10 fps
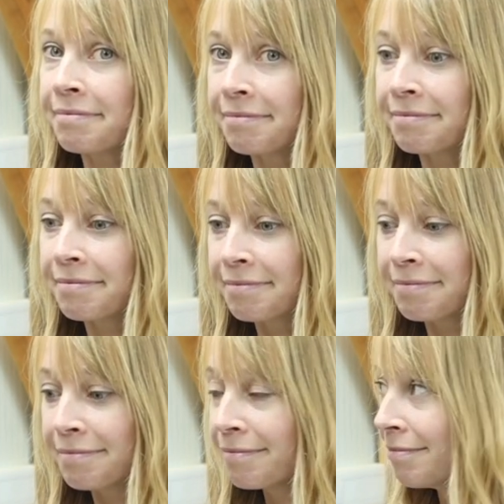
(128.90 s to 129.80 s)

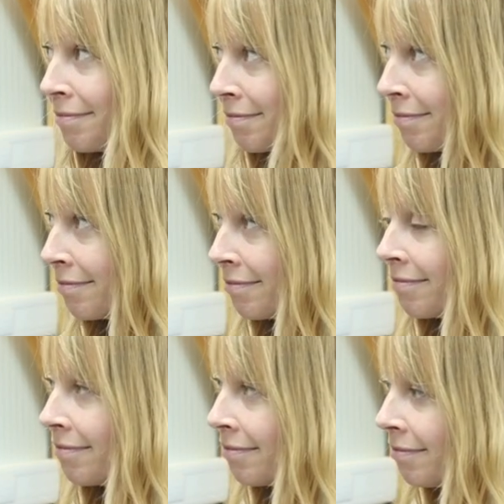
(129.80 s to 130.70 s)

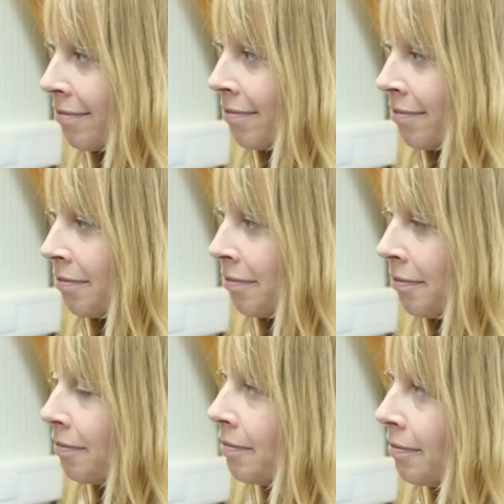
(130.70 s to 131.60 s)

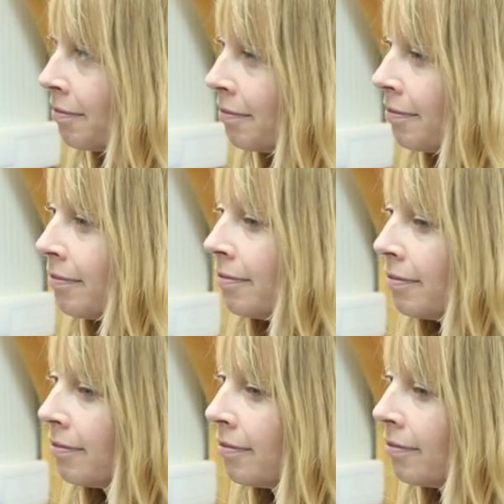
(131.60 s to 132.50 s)

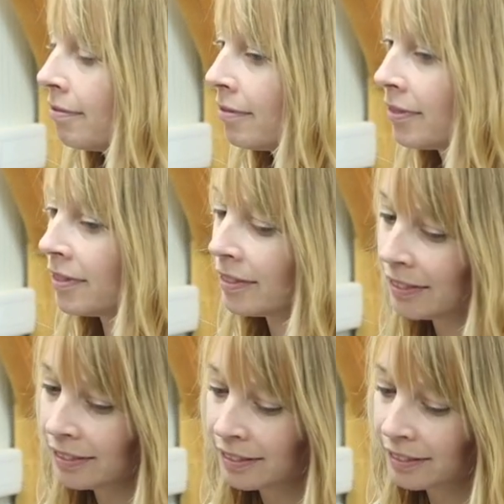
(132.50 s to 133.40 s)

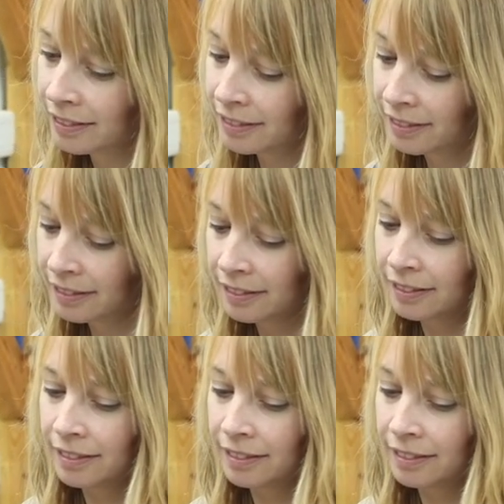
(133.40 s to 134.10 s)
(silent)